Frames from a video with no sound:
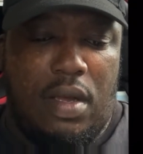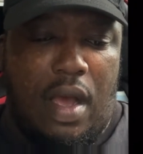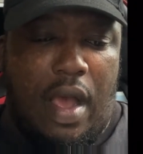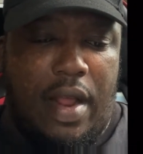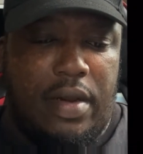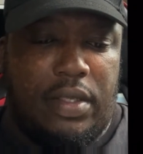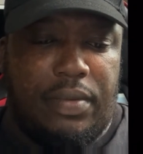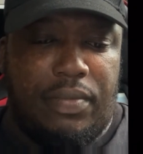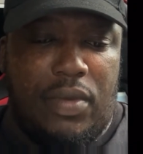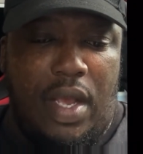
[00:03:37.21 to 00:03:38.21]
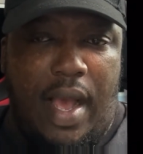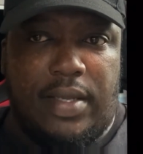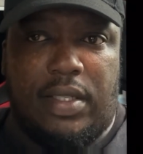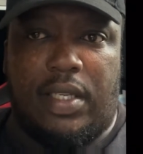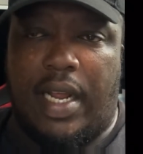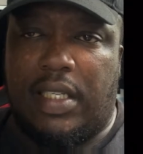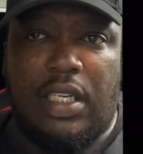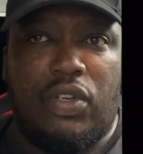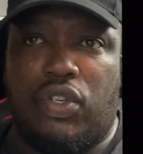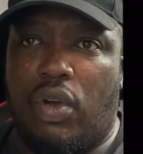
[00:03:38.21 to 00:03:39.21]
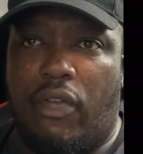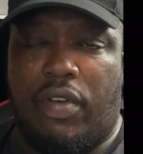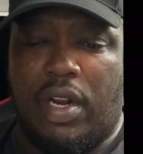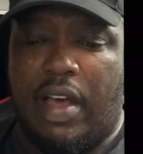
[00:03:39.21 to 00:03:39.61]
And yes, it's a nice little short video,